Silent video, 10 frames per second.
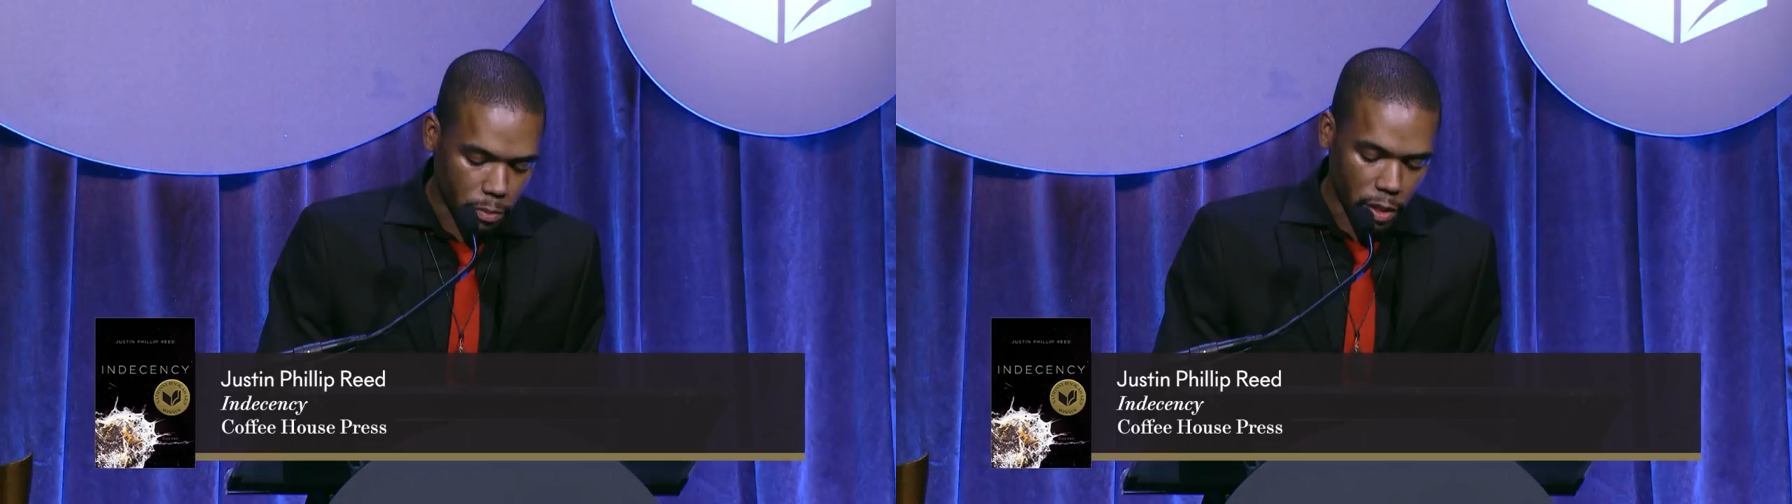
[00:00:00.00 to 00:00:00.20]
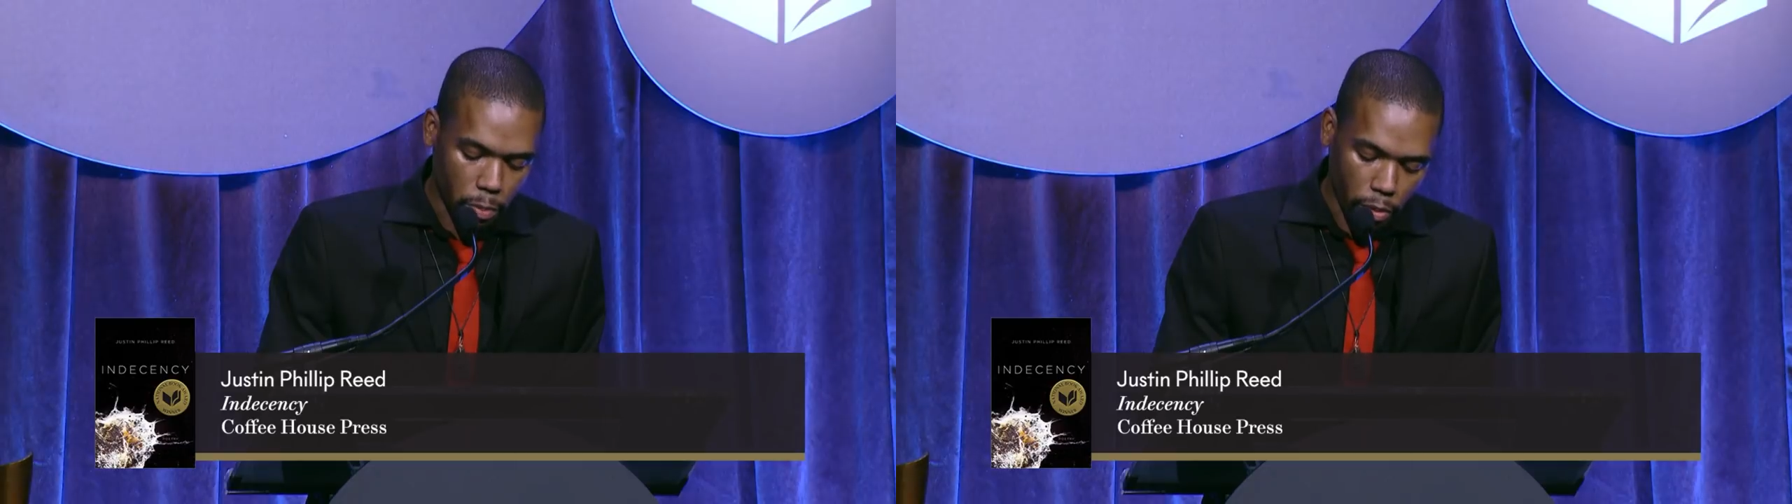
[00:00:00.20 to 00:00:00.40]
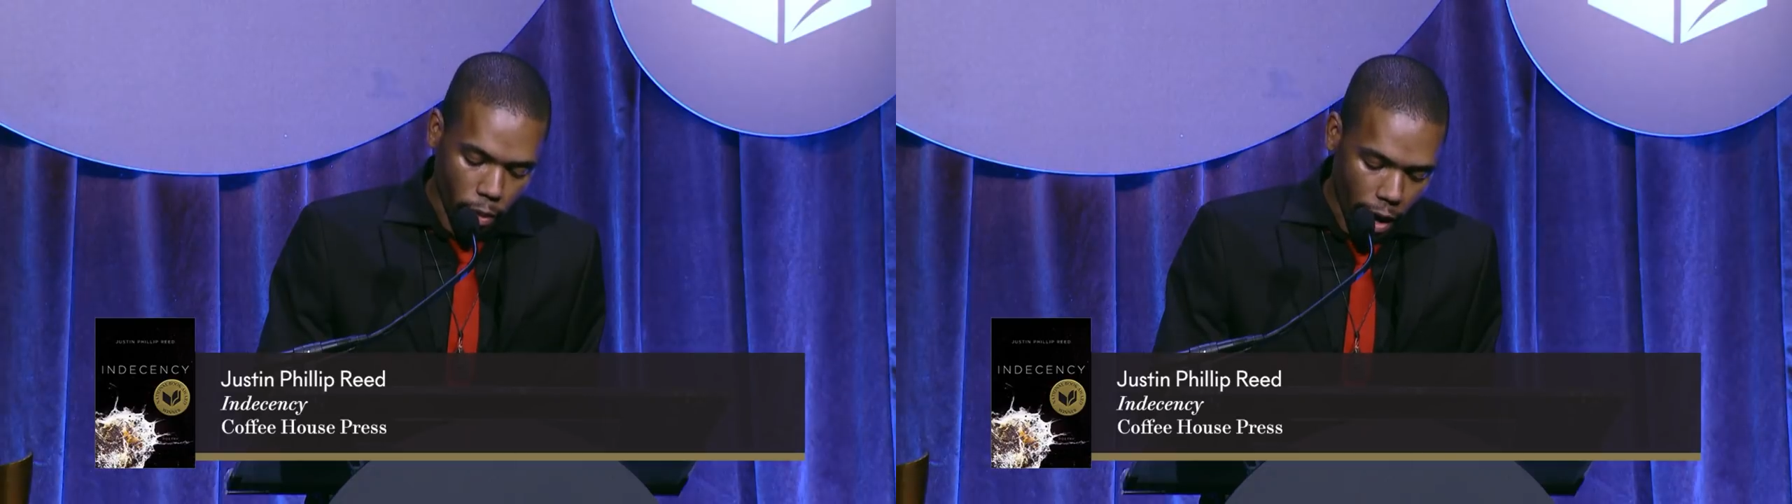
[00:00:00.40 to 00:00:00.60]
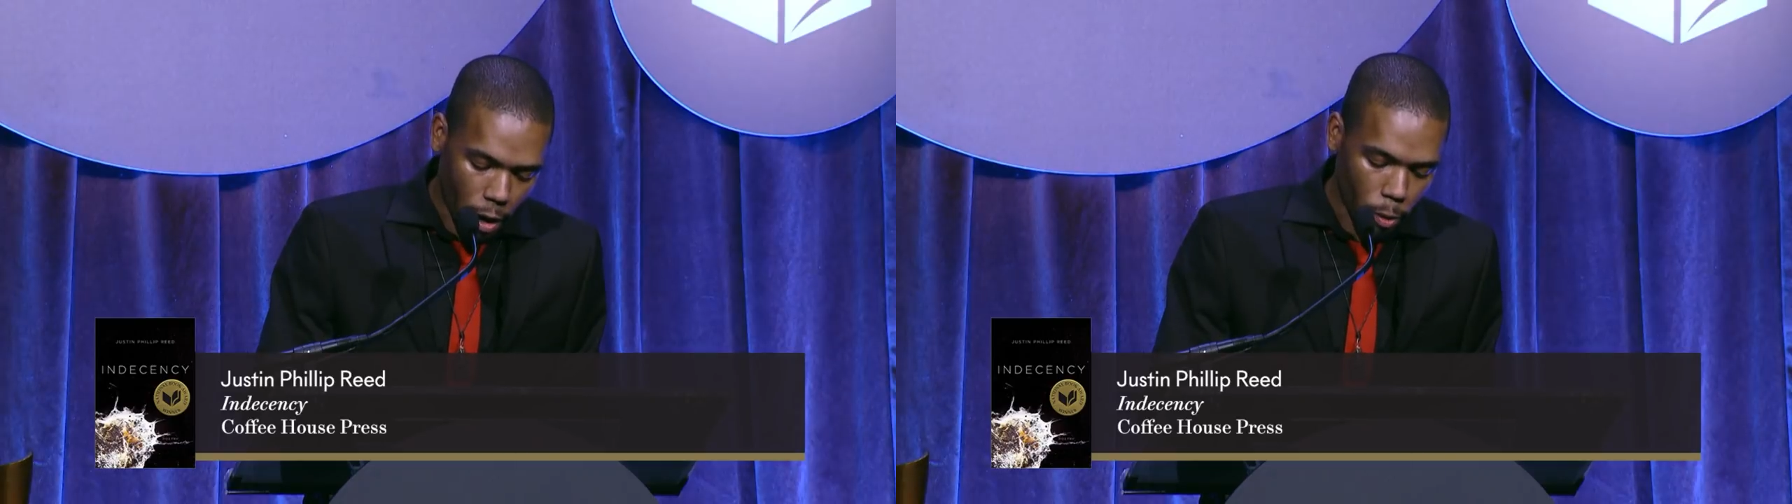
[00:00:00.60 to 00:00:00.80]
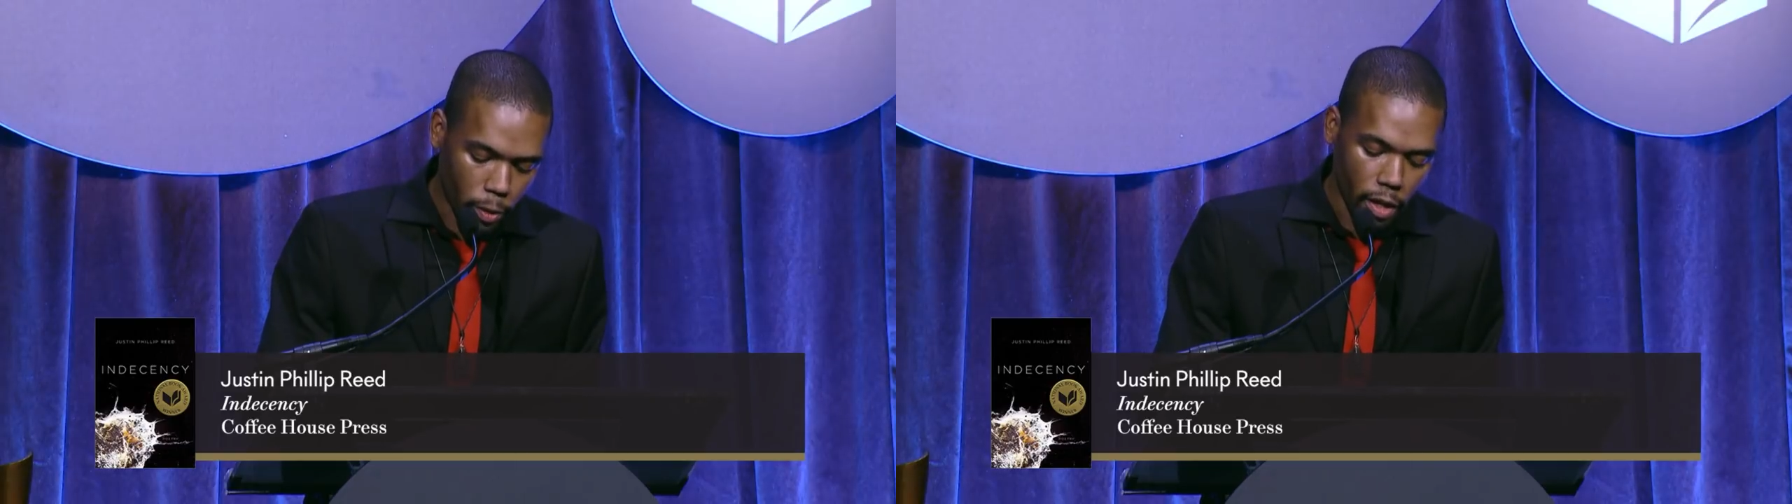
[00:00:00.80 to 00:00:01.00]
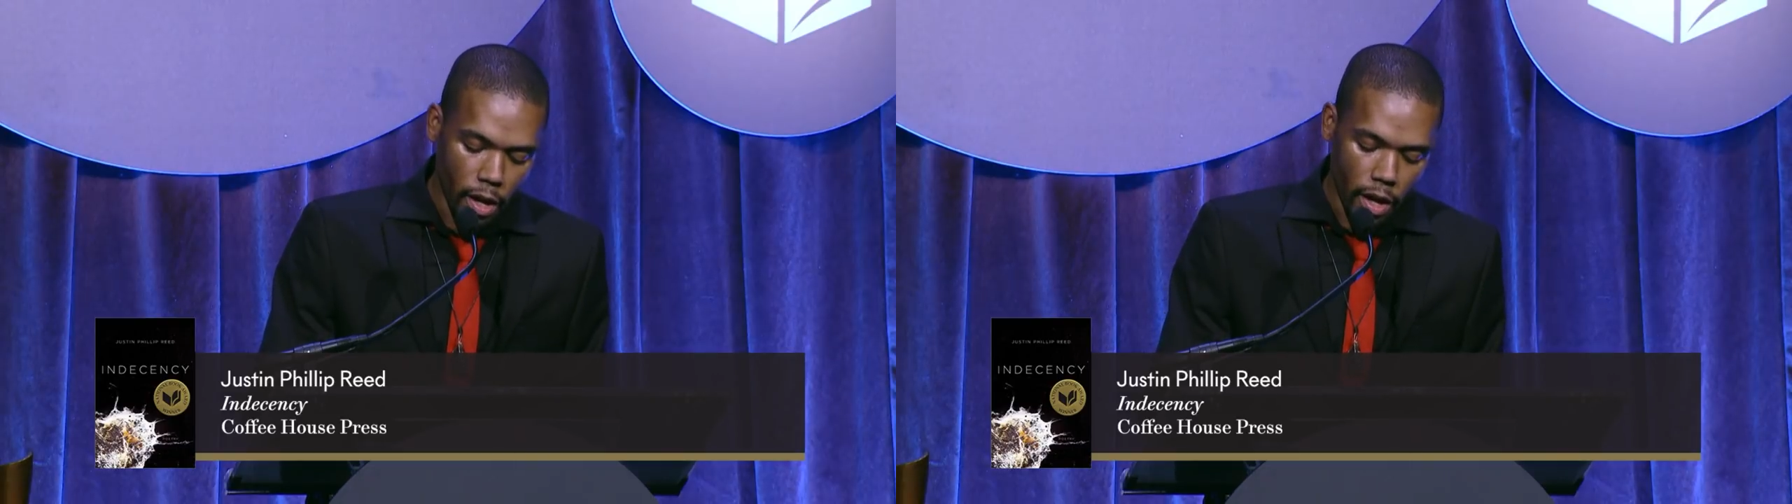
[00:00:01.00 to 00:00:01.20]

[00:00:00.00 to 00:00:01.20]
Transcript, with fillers: to be proud